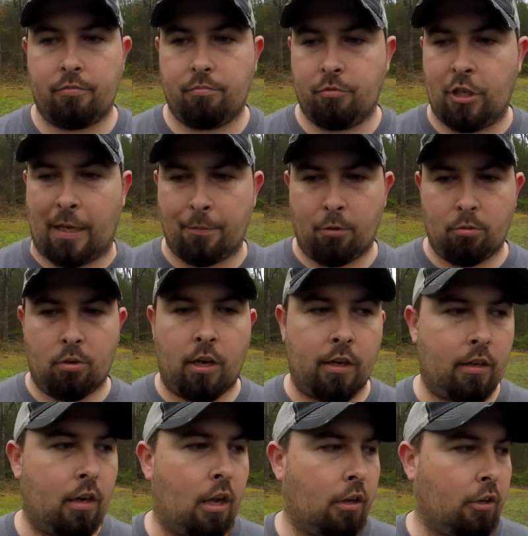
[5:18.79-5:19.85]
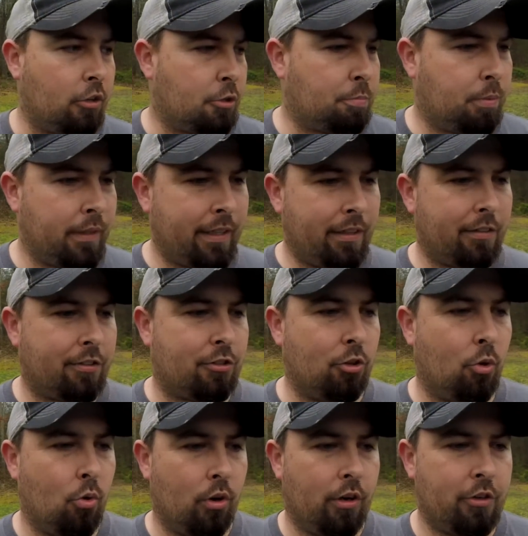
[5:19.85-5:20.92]
double rod lockers, plenty of
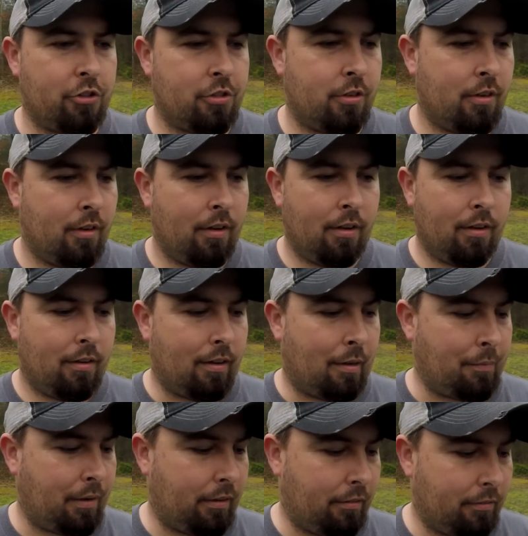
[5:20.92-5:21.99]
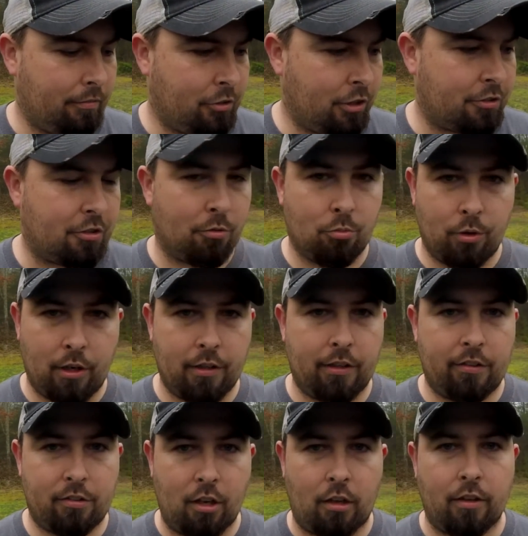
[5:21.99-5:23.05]
storage. I mean, just a really
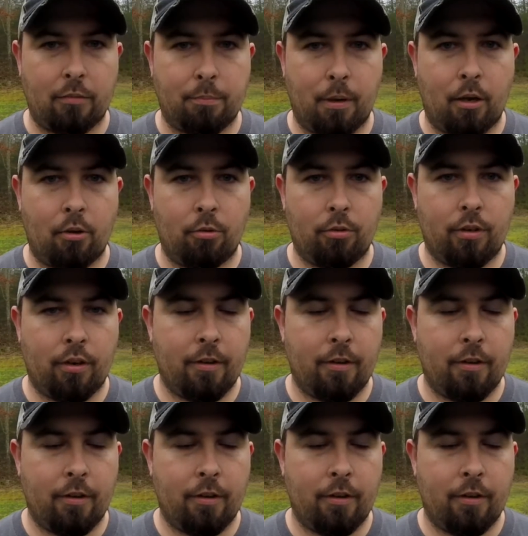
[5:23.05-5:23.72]
solid boat.